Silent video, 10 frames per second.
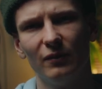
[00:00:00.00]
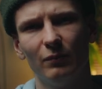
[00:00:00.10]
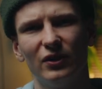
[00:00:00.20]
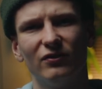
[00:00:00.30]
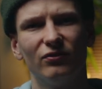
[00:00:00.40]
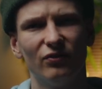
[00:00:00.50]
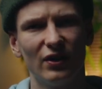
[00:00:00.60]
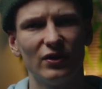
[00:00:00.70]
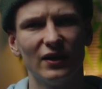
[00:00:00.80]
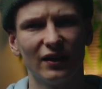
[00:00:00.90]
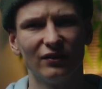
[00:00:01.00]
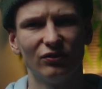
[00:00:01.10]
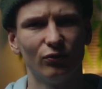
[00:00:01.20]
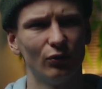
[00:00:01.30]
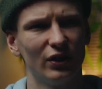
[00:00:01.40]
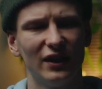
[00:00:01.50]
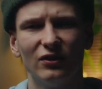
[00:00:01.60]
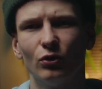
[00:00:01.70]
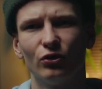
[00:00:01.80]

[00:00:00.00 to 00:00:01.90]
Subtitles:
But it's very nice for indoor